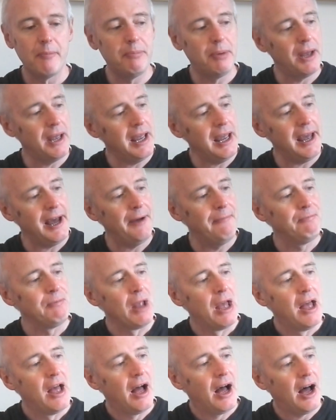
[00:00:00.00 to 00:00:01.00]
but here
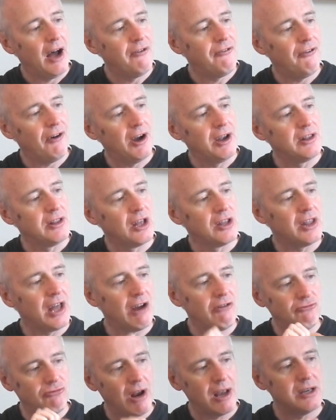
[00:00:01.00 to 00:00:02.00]
I find
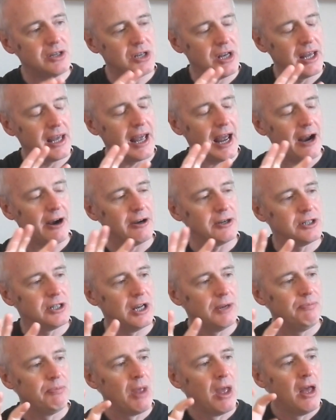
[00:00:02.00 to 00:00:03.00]
that raisiny
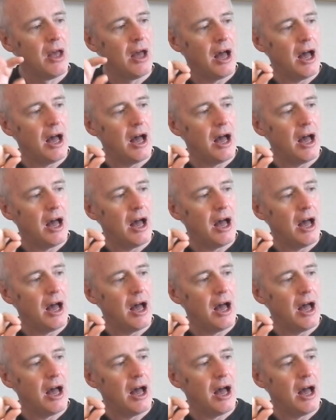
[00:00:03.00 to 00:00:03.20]
character.